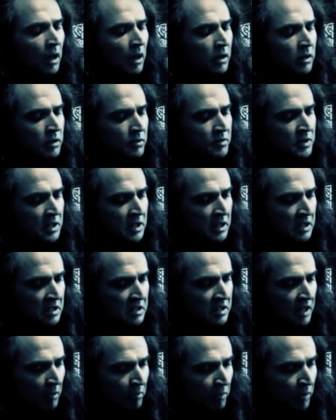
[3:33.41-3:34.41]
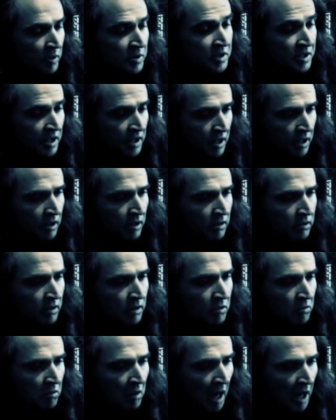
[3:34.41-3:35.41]
I lived in the temple city in
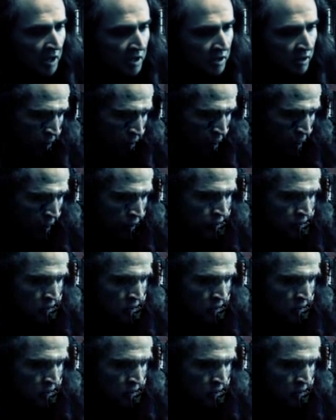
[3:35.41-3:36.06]
Randamov.